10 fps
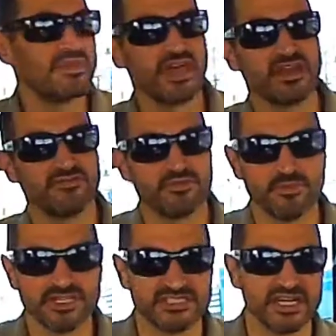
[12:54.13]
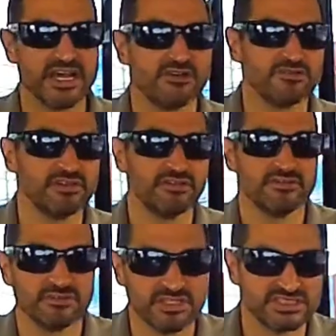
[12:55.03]
that information out, you
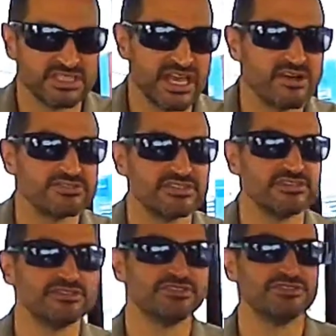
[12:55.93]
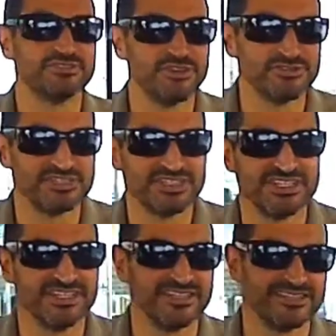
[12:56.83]
know, list of counselors you can go
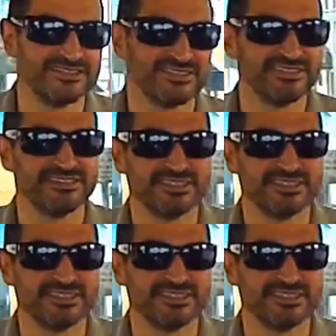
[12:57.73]
see and, and